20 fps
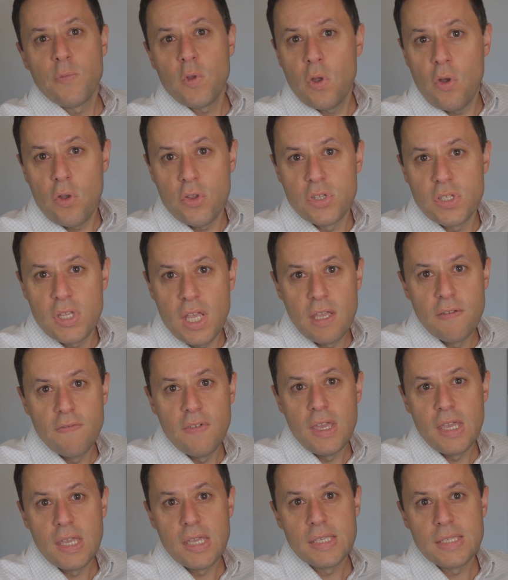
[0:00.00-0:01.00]
cost
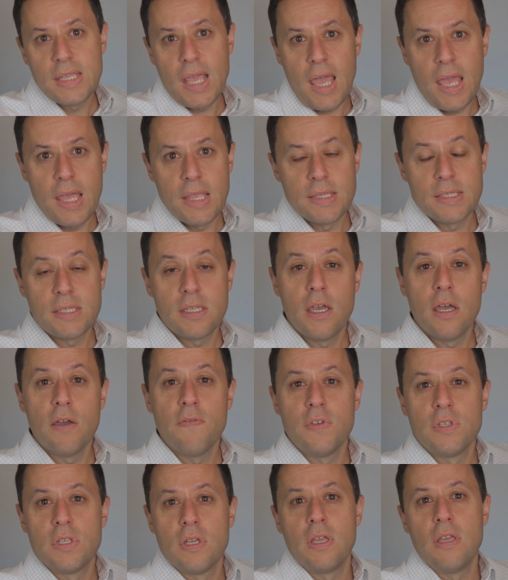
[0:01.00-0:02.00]
savings and serve
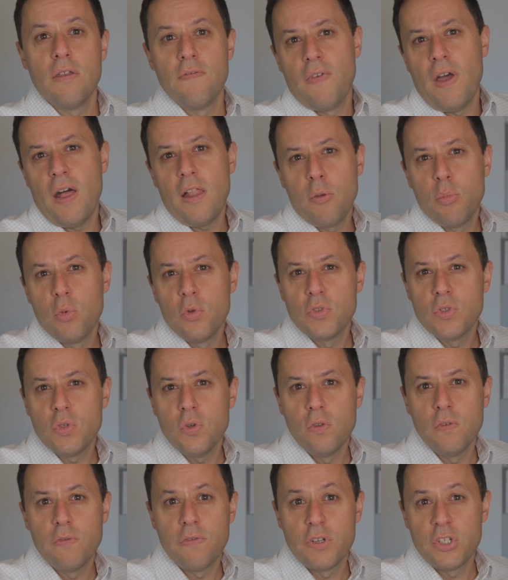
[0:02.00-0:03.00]
as a valuable
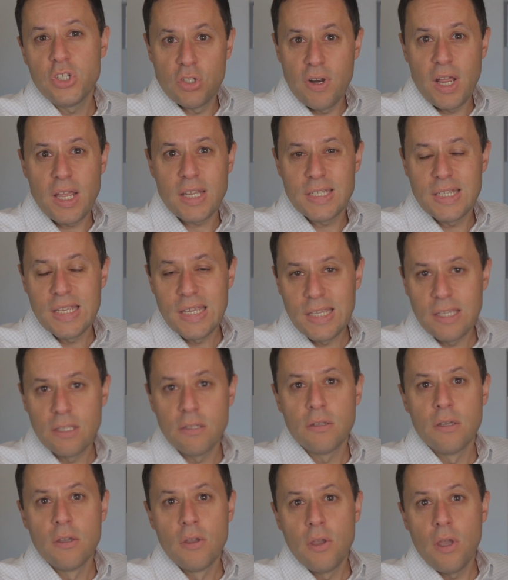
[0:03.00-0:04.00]
tool for attracting
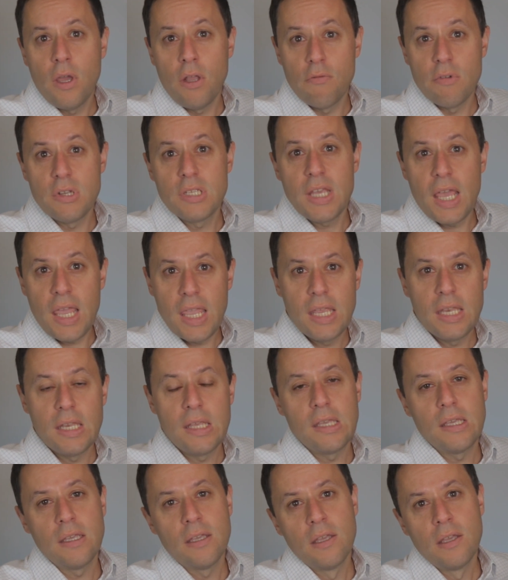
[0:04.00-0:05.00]
and
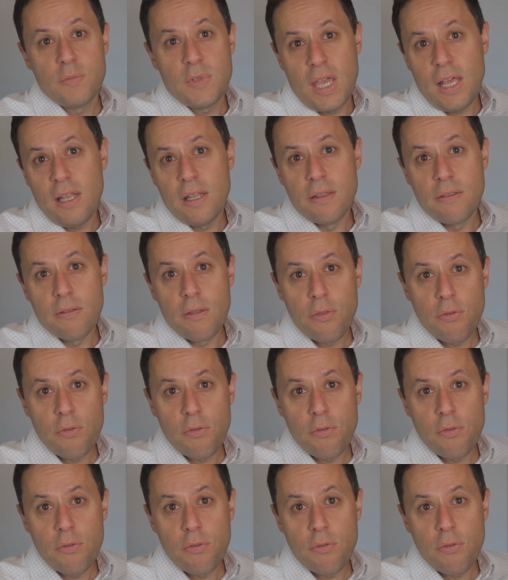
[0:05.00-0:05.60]
retaining talent.